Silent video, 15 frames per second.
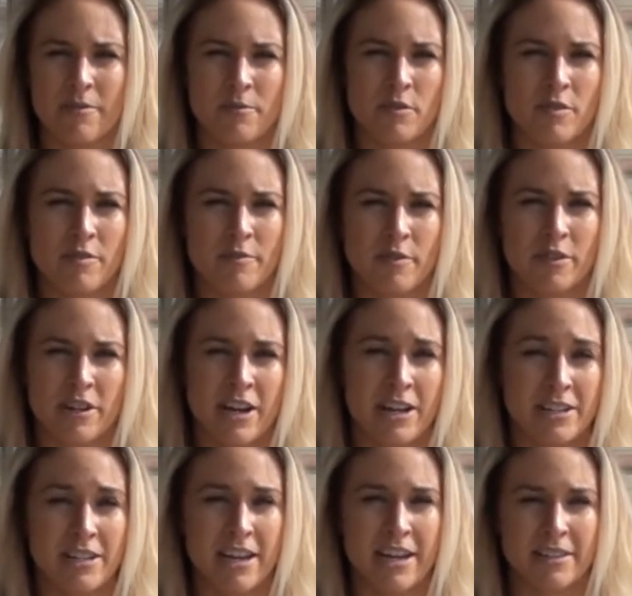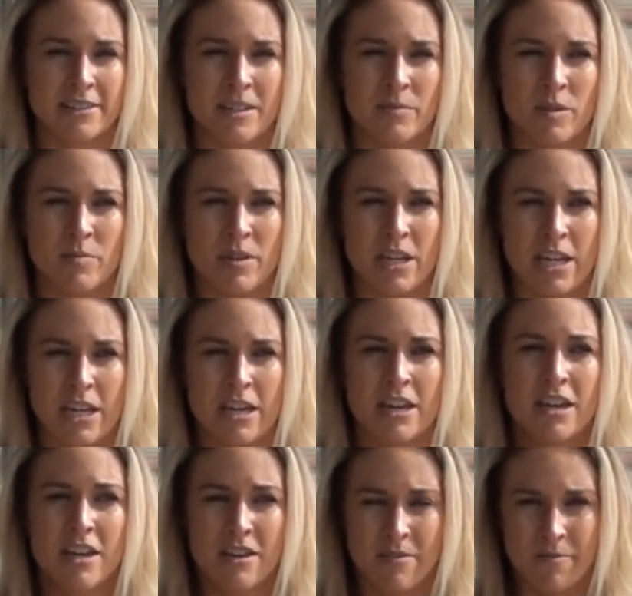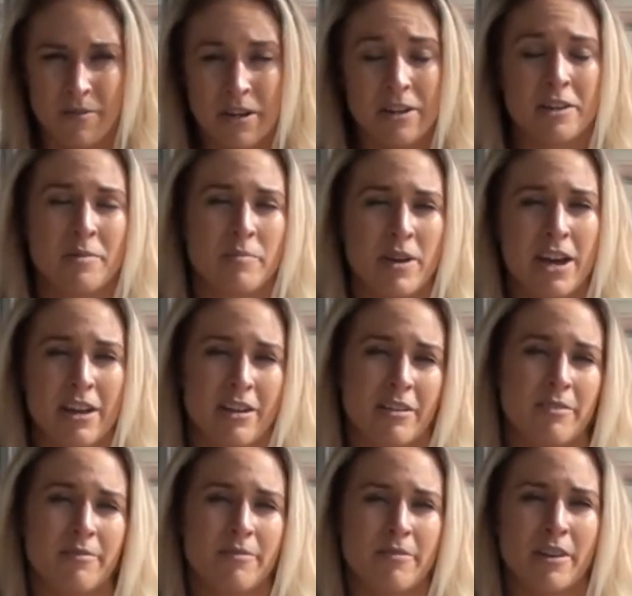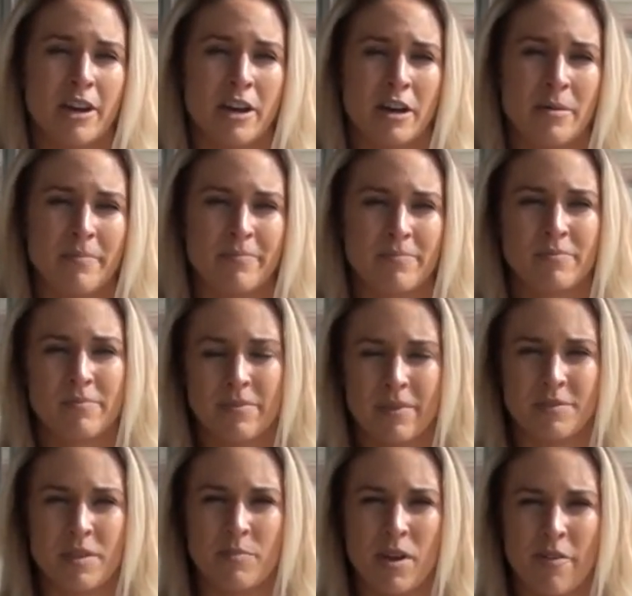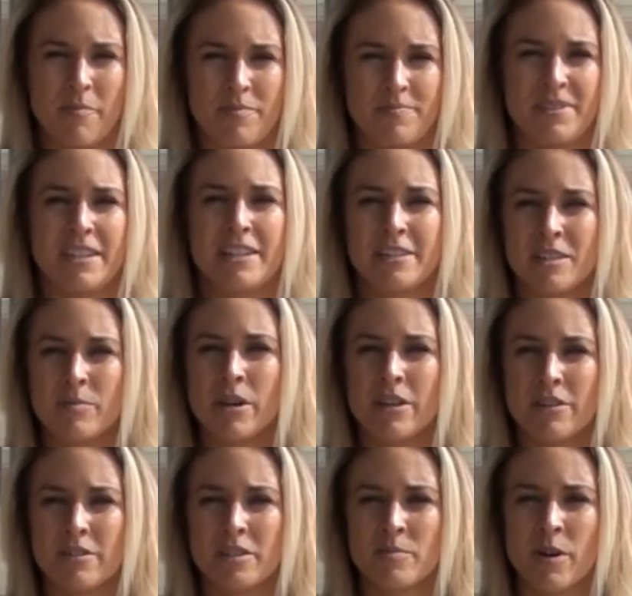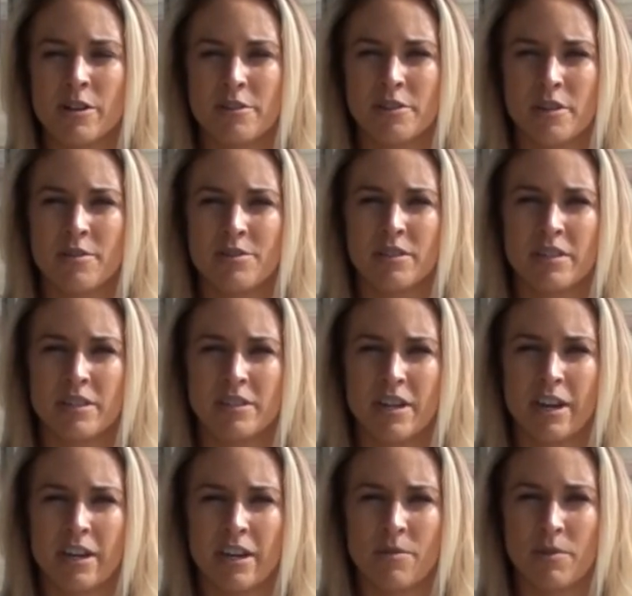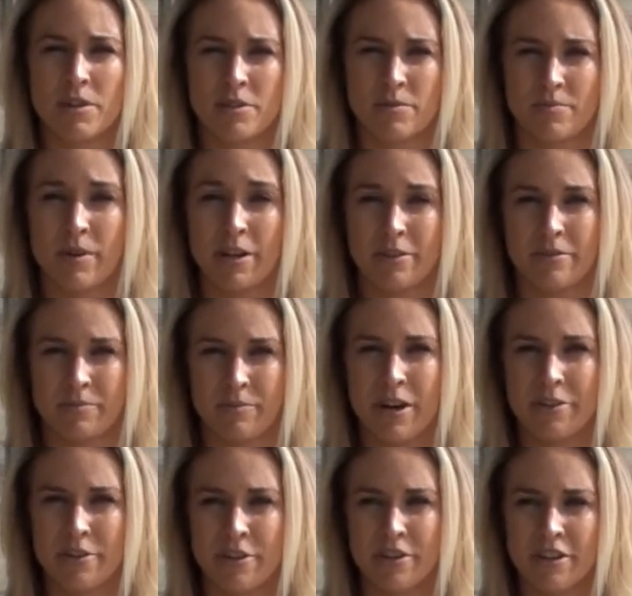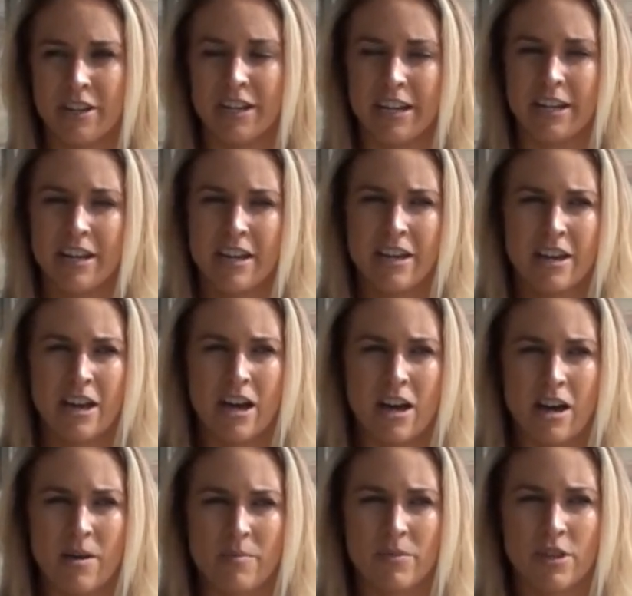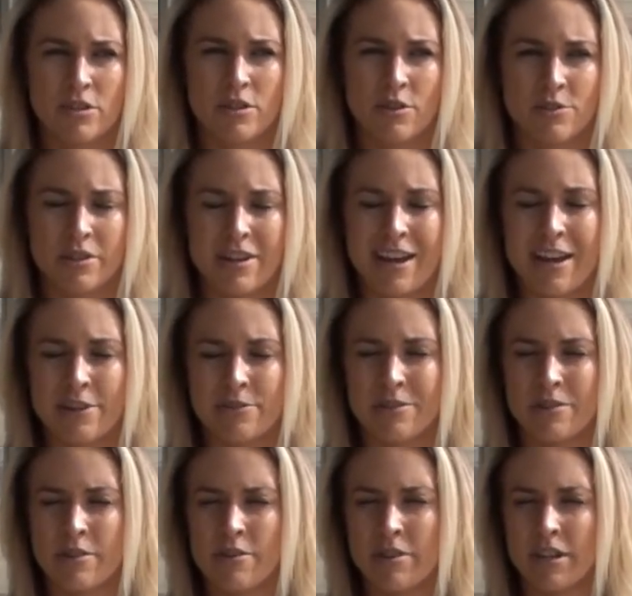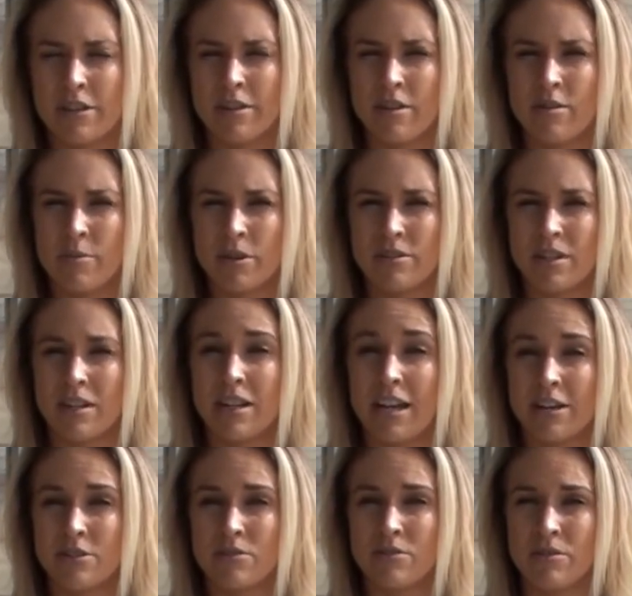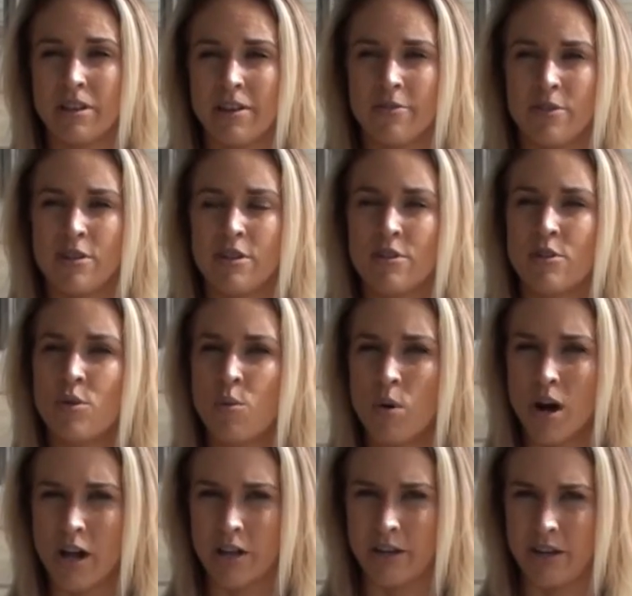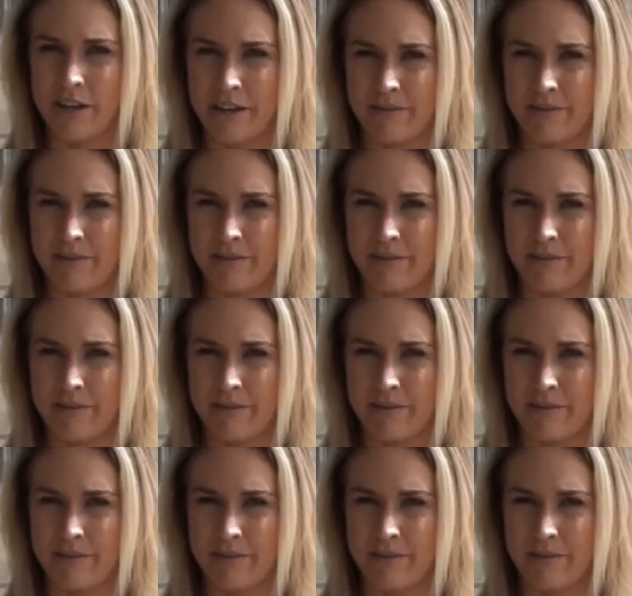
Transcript: of Louisville contests seem to be very competitive. I've seen some other smaller shows in Kentucky, which, while they're good, these shows are actually growing into almost a national level quality.